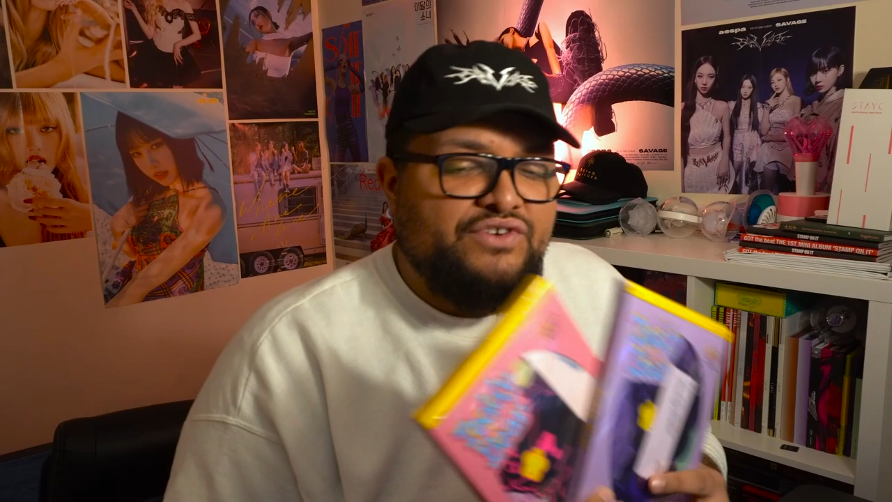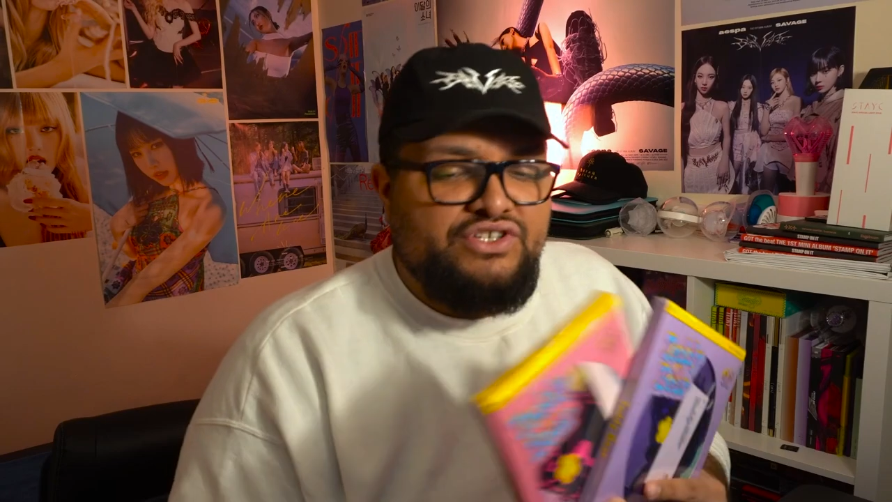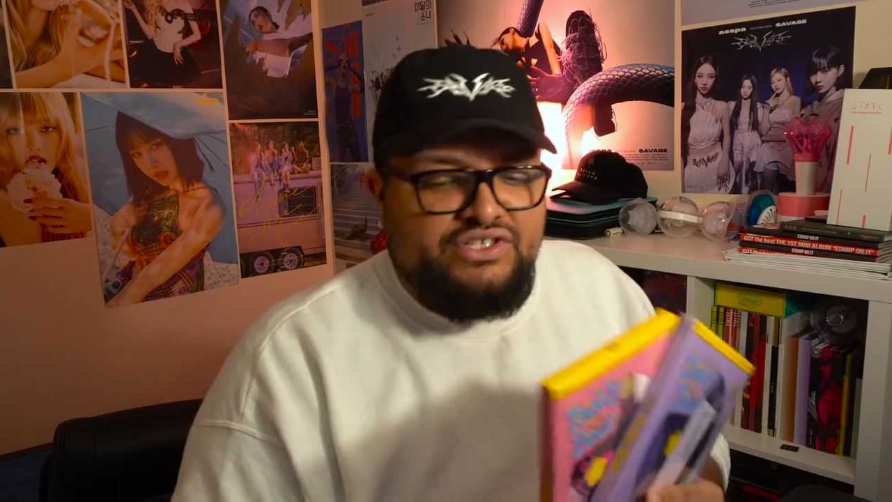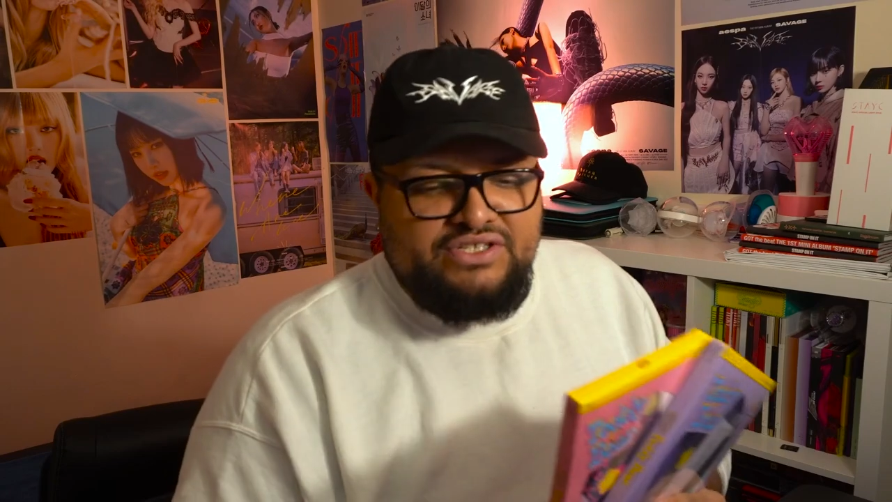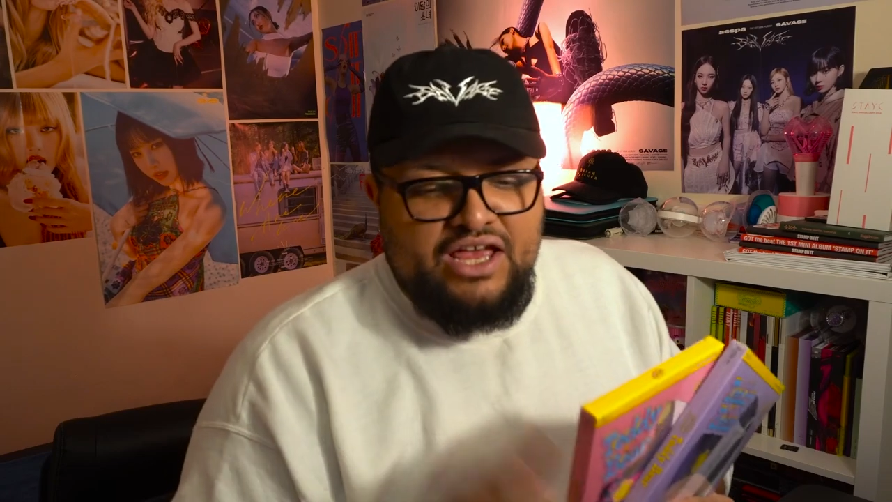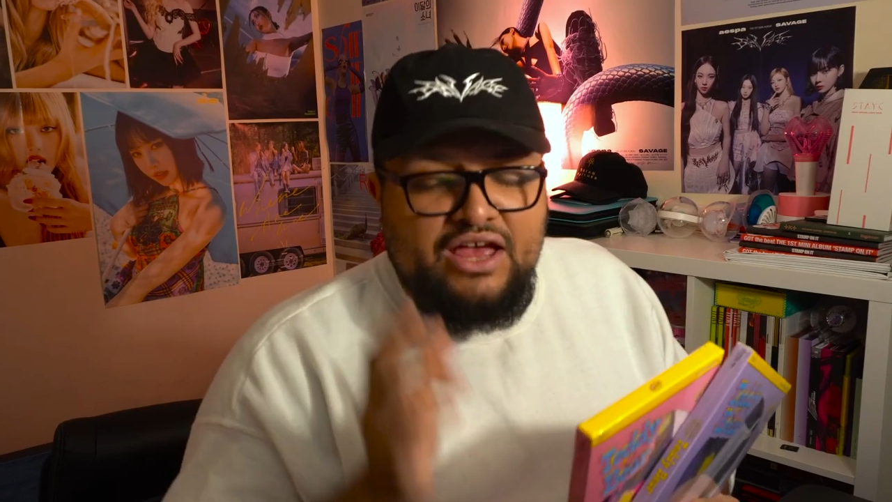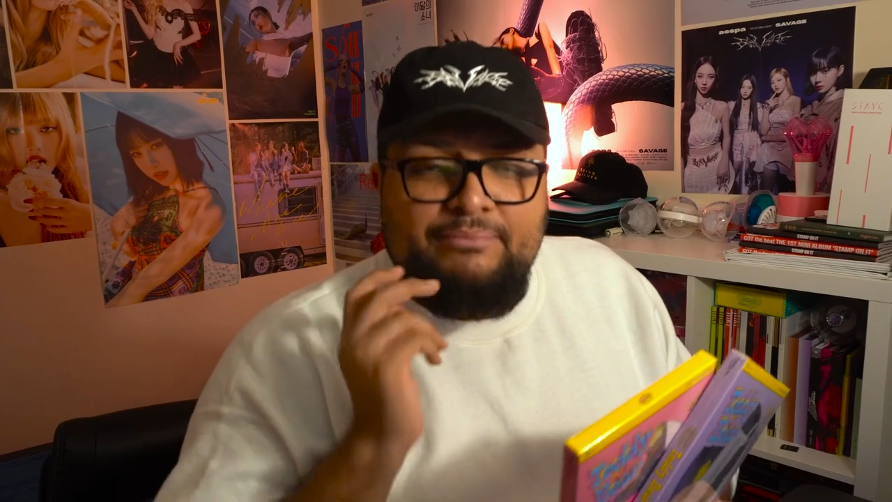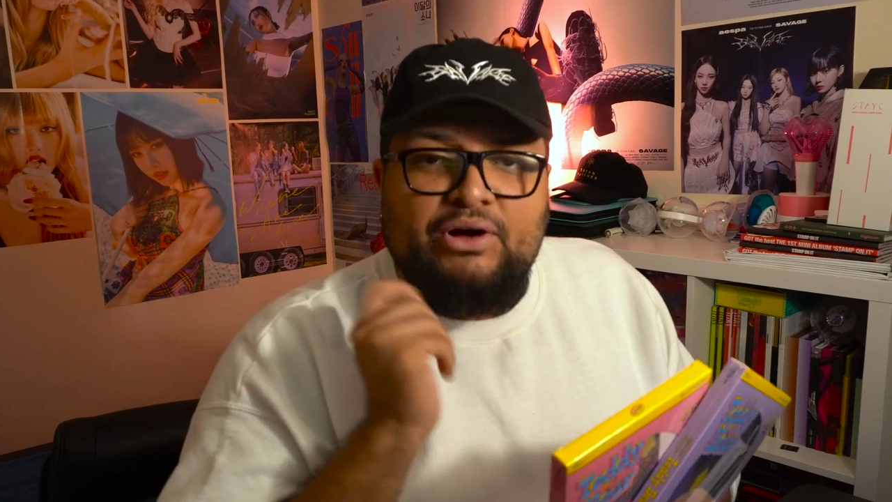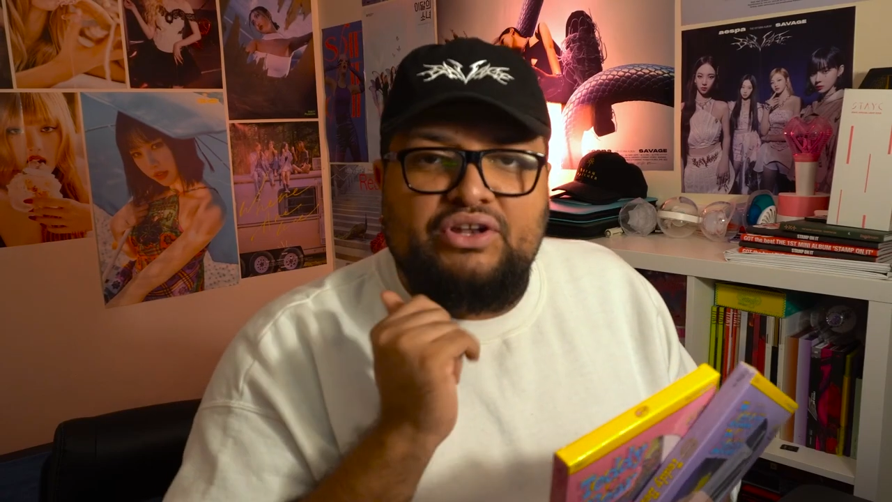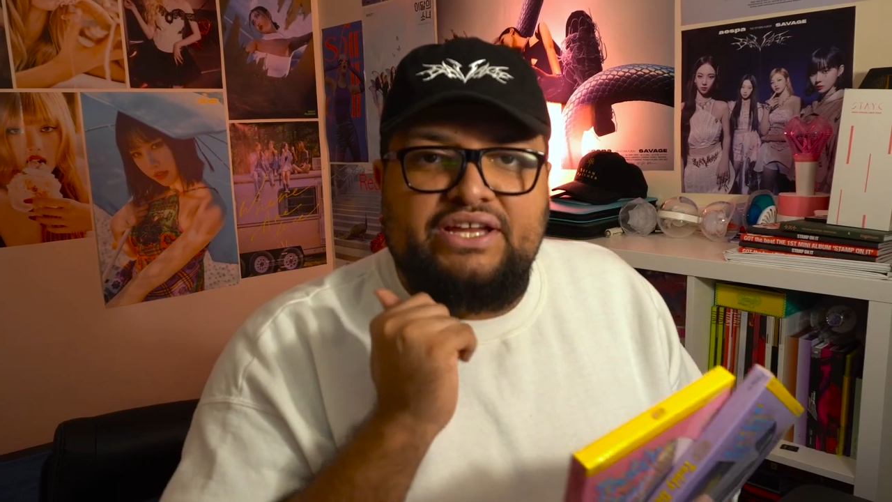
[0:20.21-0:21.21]
versions,
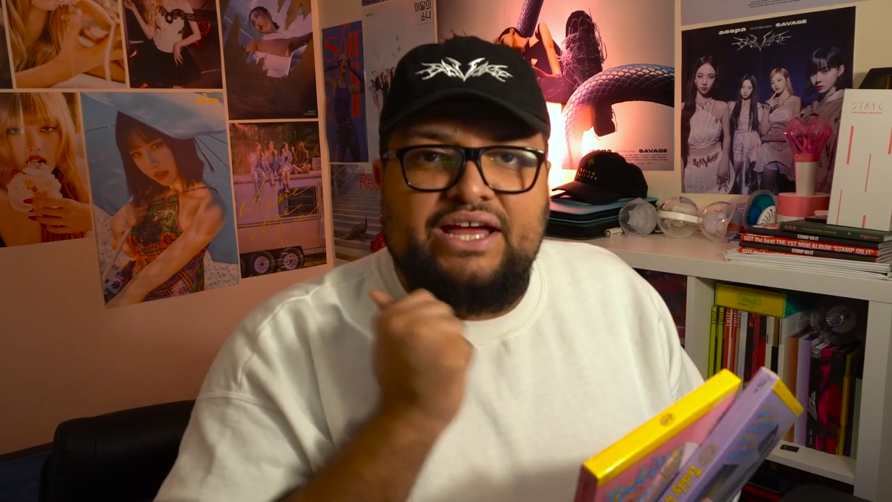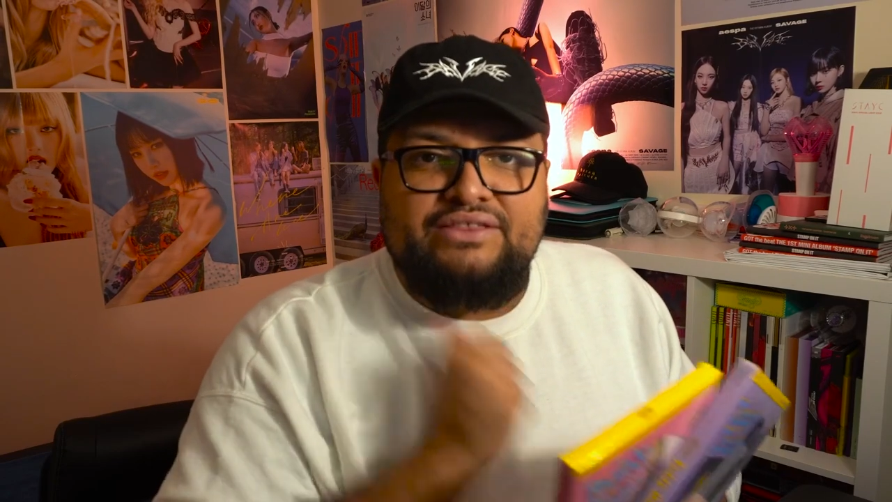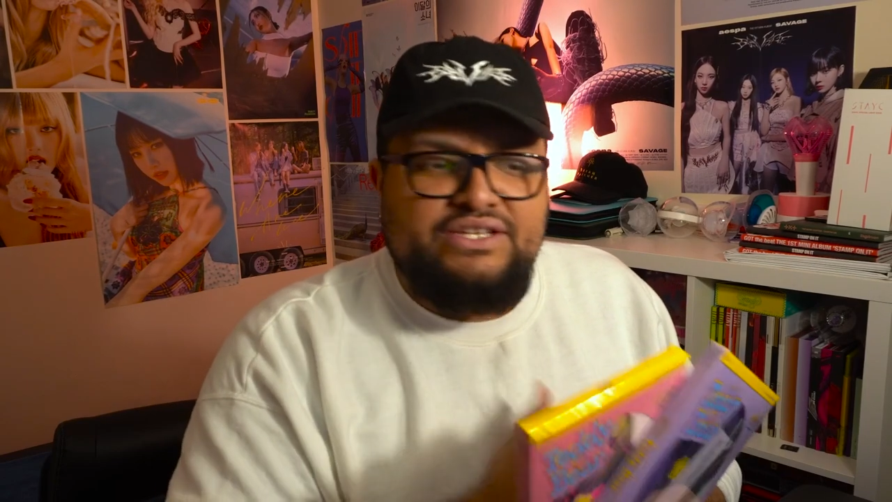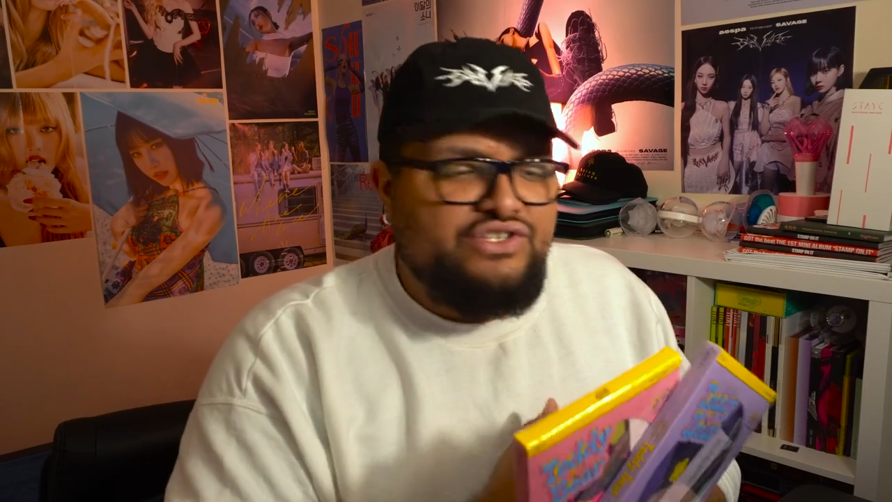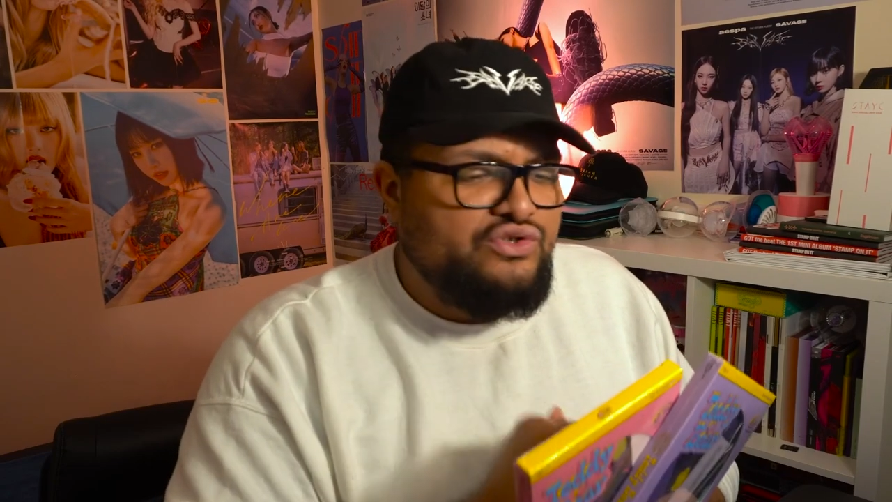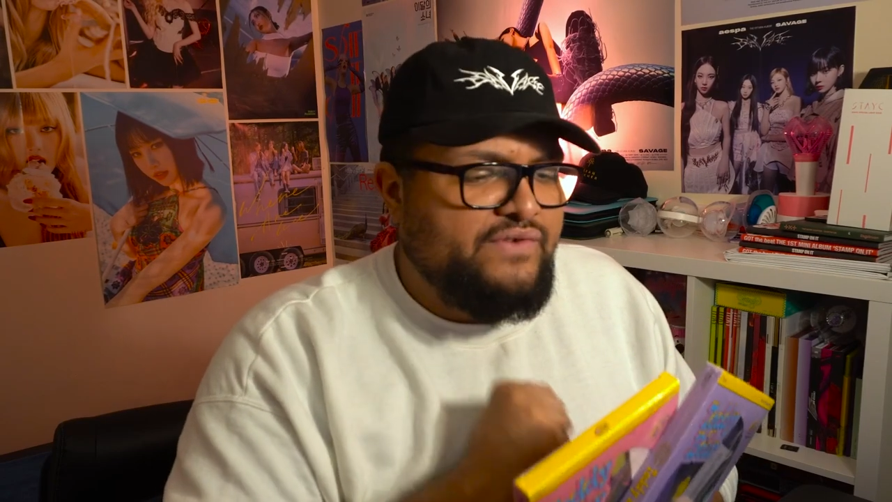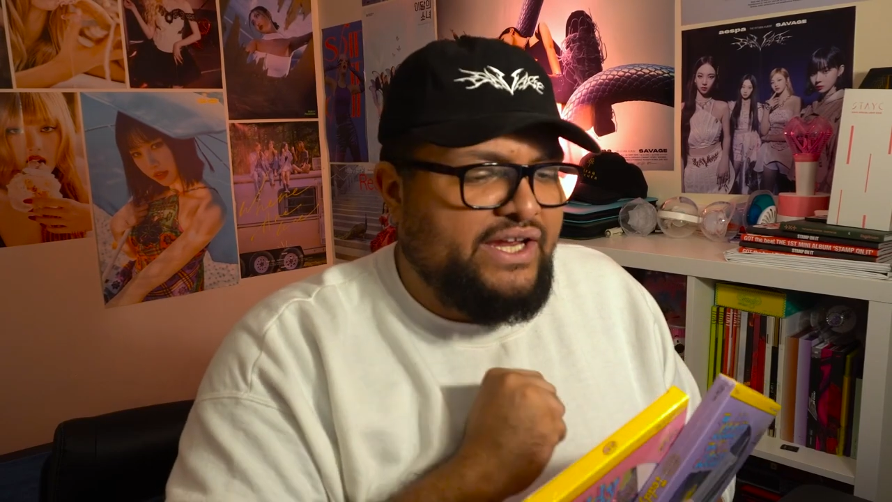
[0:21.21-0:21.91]
but I only got these two.